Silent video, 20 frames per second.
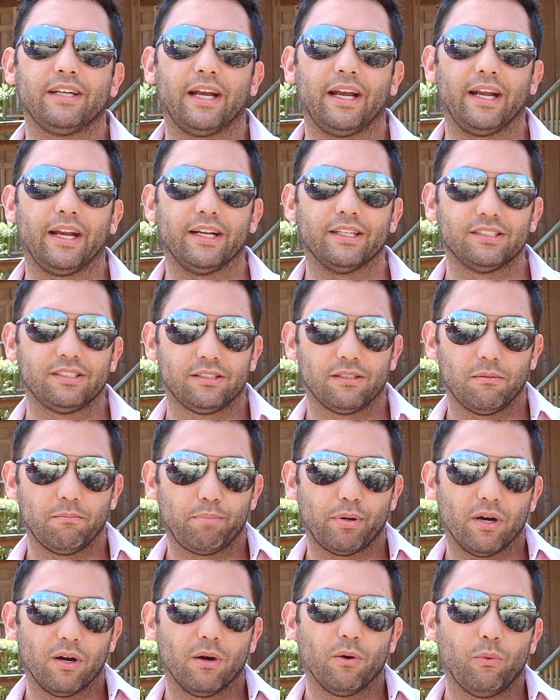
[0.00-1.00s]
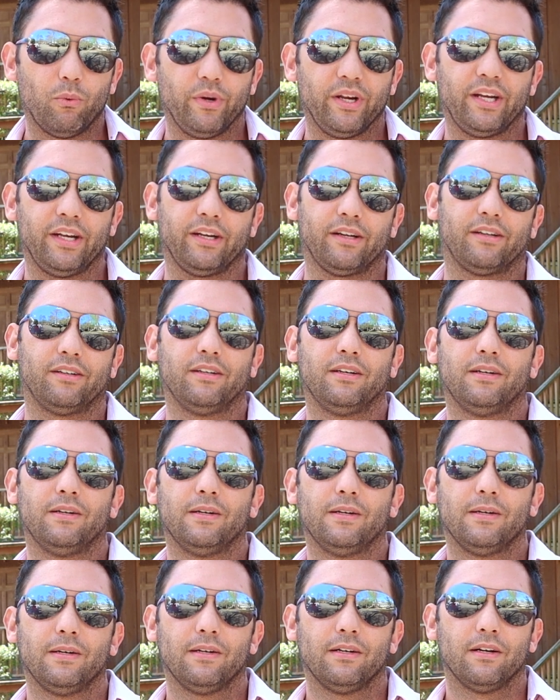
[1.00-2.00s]
days per week
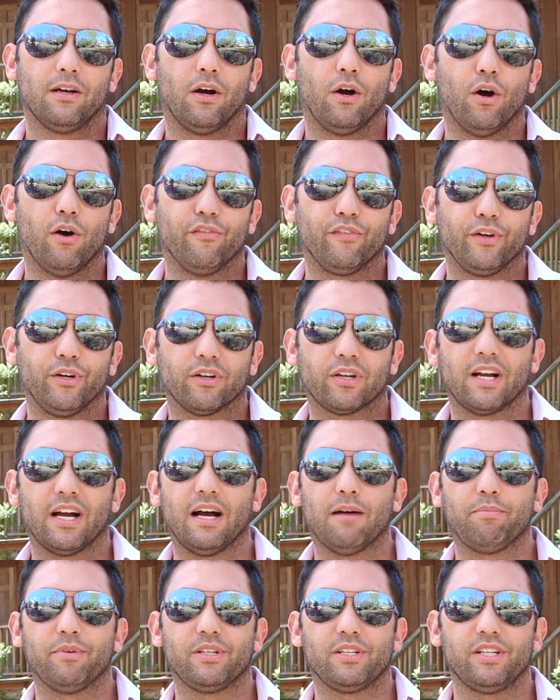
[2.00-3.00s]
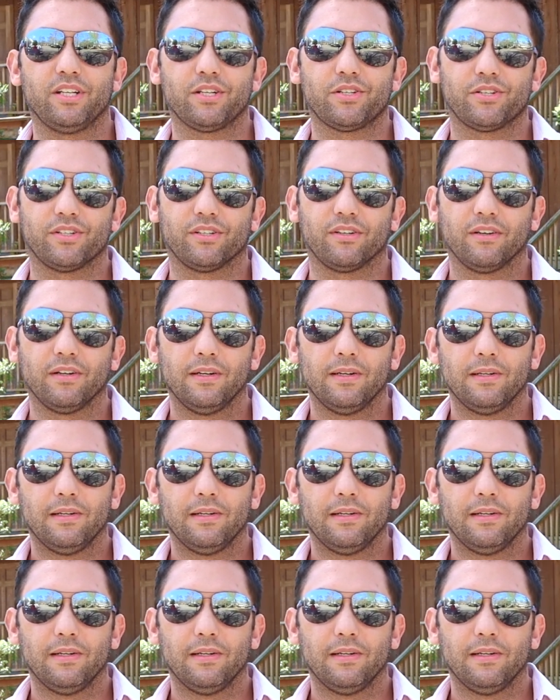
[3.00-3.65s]
over your competition.